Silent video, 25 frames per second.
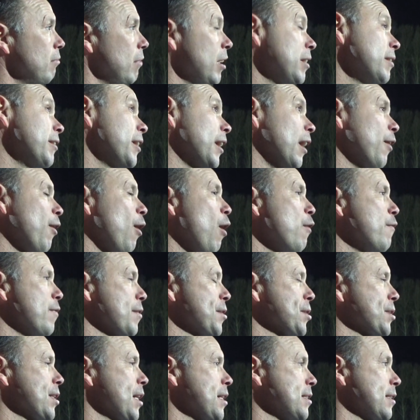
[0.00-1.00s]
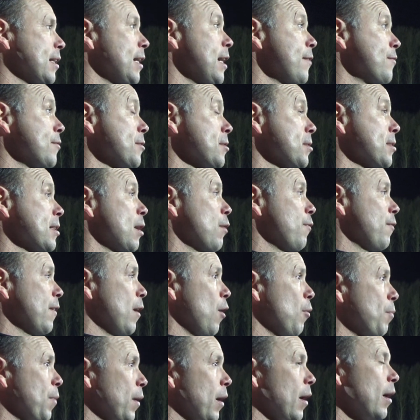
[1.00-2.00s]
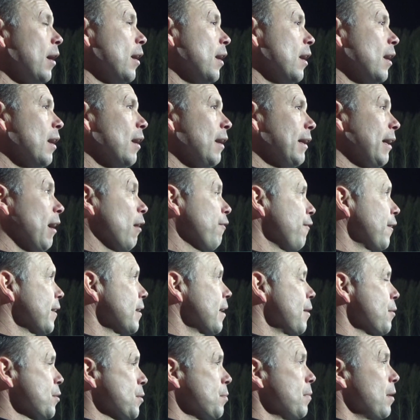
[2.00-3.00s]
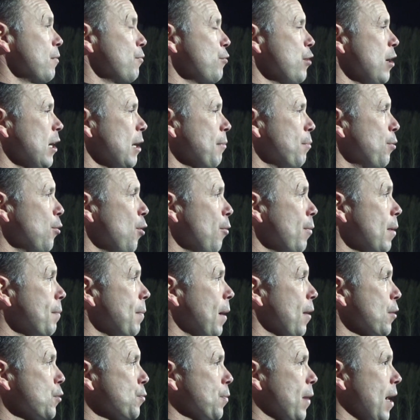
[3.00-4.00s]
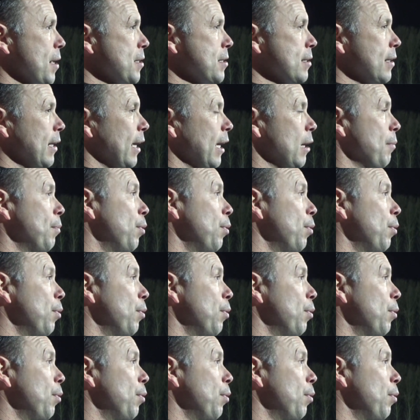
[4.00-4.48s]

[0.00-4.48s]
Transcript: And, you know, over the season, it evened itself out. But yeah, I think it was really important we bounced back today.